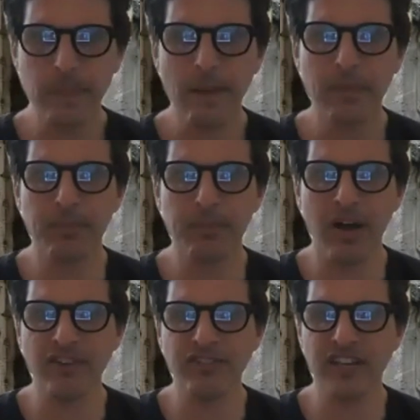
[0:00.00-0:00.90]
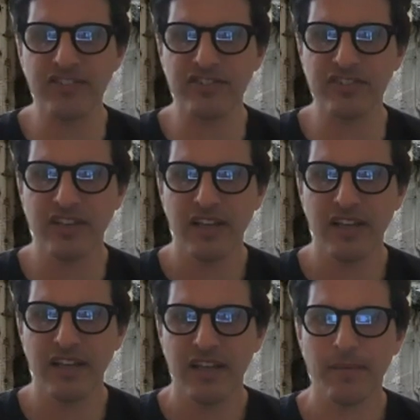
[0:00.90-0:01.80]
But the process,
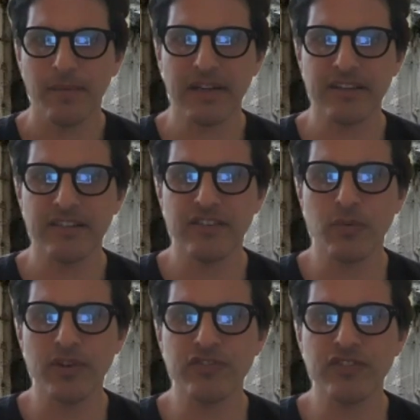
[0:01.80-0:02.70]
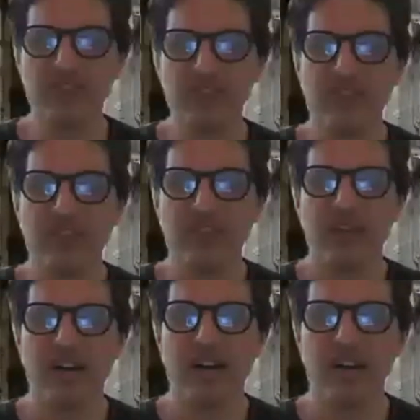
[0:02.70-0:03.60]
when I get to these questions,
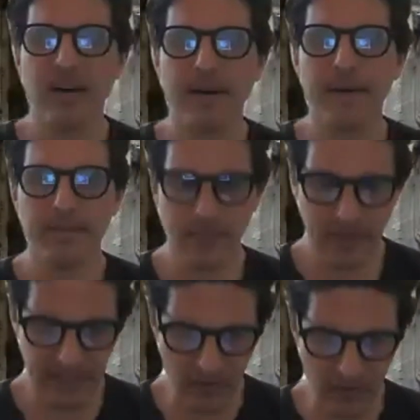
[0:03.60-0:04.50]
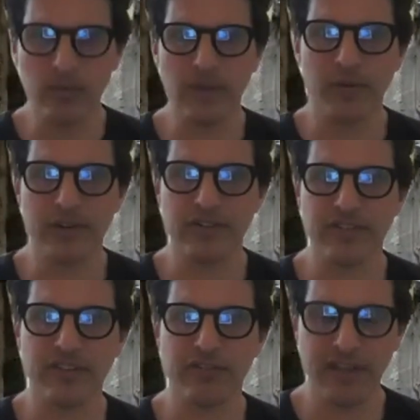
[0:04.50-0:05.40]
we're going to get a lot of questions,
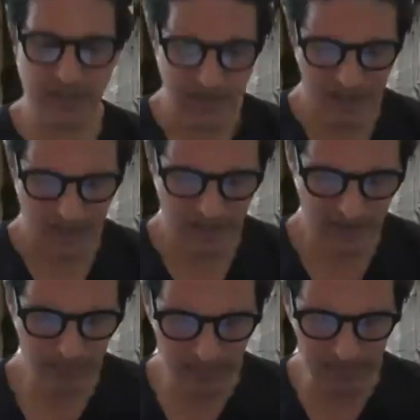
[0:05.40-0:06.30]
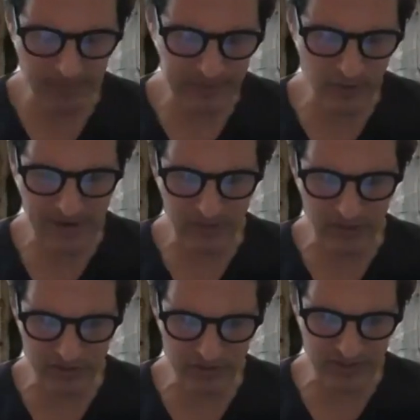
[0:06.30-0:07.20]
that's great. But we do have to
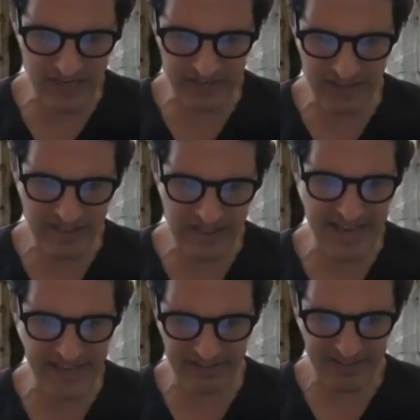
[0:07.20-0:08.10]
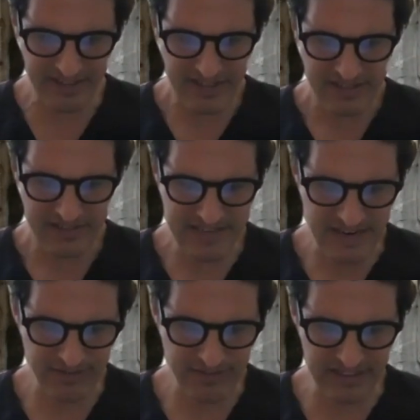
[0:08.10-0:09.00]
understand that
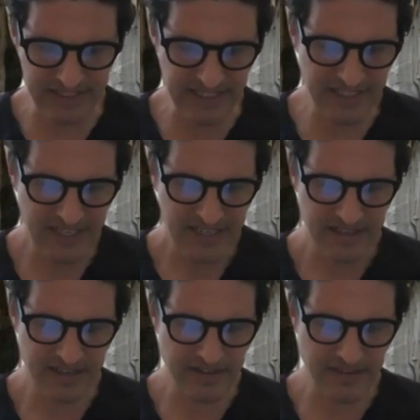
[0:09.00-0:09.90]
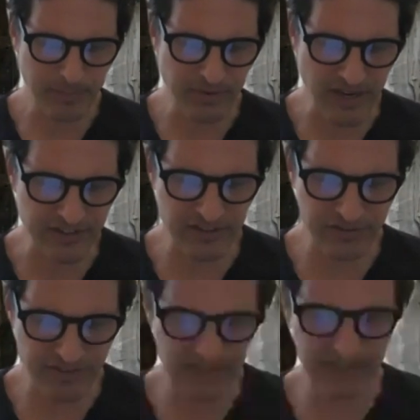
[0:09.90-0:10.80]
definitely the process
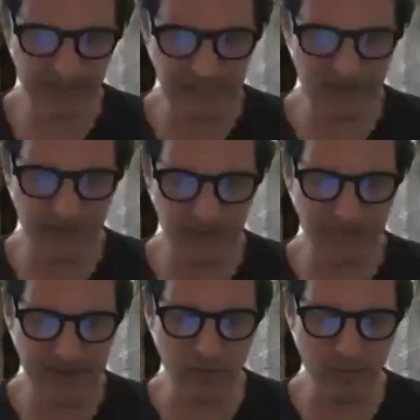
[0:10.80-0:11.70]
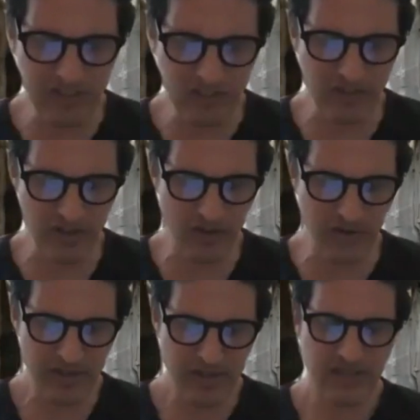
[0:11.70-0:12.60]
of freeing a slave is called
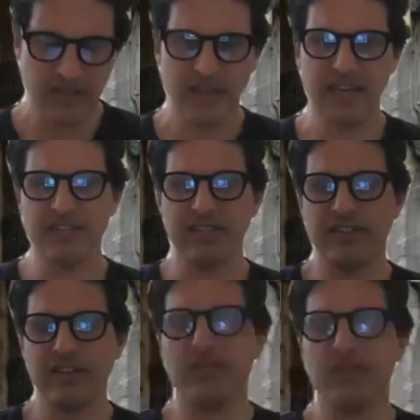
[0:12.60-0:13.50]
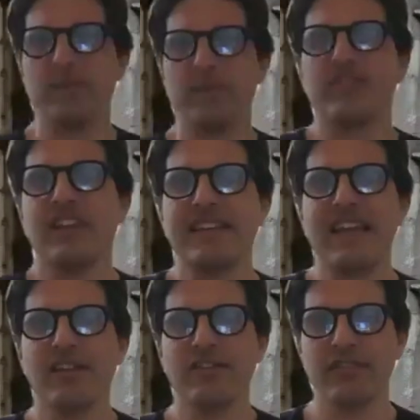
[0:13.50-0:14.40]
manumission, and it's as if you've been sent
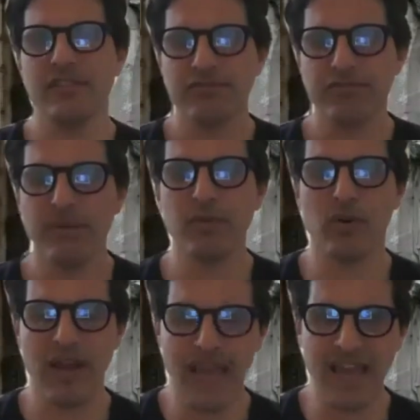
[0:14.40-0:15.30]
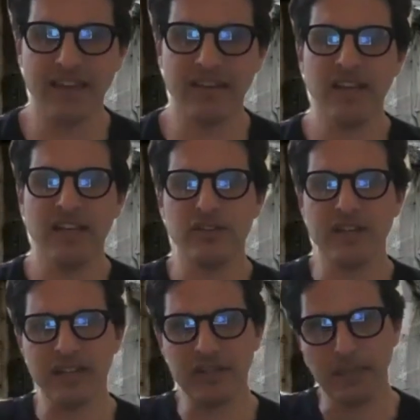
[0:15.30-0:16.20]
out from your hand. You
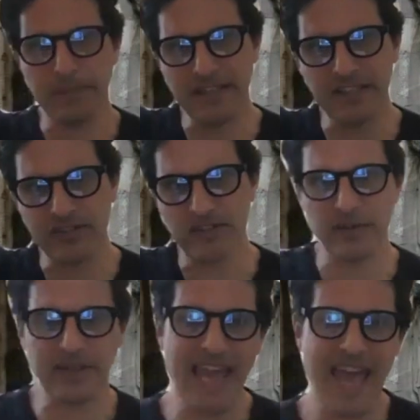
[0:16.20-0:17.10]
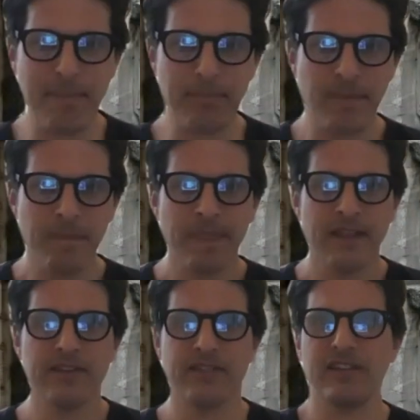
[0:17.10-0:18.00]
get a little pileus, a little cap.
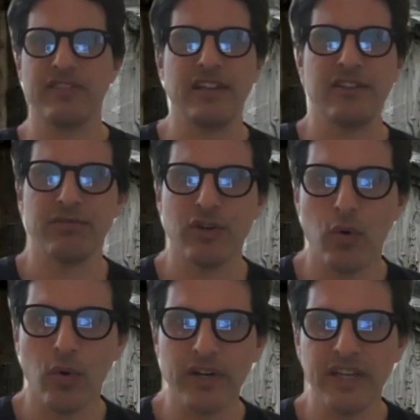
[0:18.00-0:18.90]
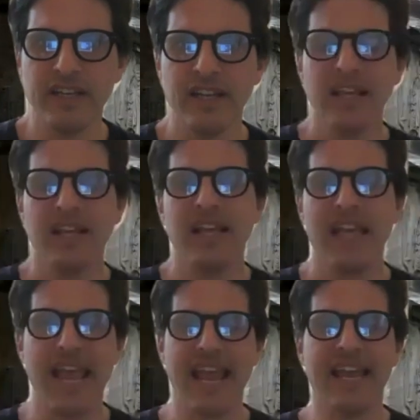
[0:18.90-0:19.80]
It's recorded,
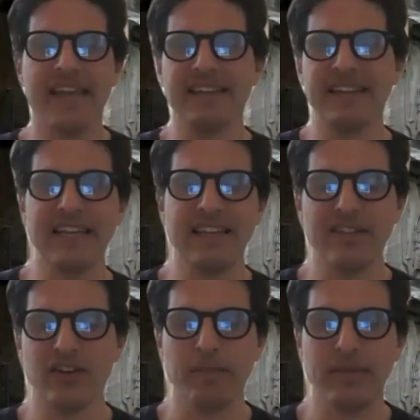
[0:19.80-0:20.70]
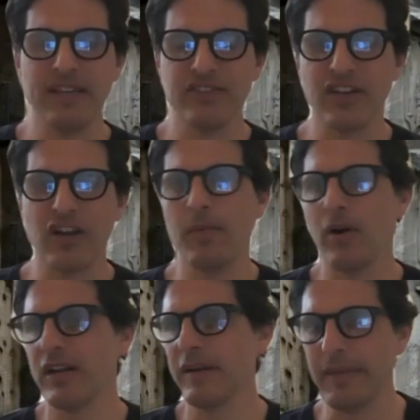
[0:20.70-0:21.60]
and there can be a
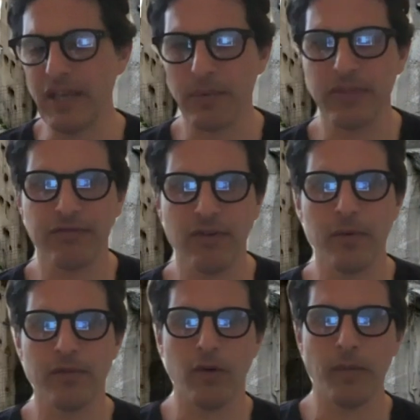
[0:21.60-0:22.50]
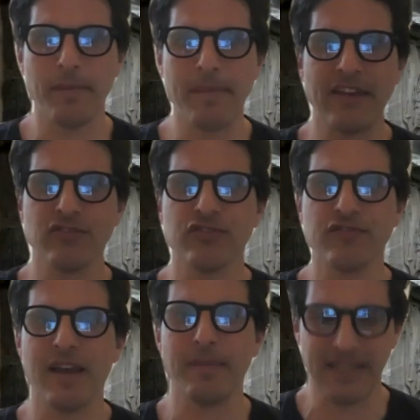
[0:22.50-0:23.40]
ceremony and a meal with the former master's
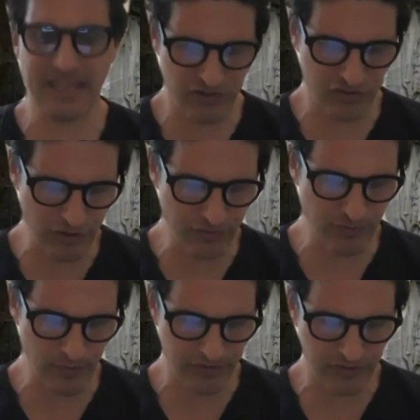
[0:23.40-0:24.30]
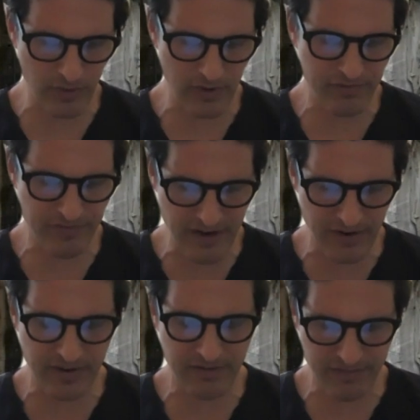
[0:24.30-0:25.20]
family and so forth. So a
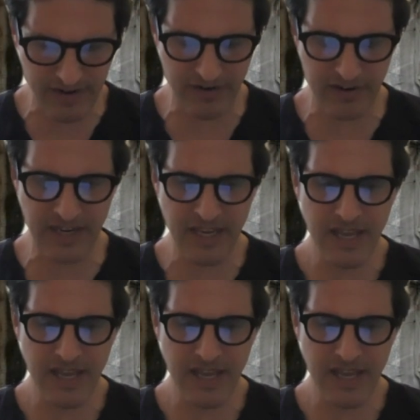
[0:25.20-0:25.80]
very, very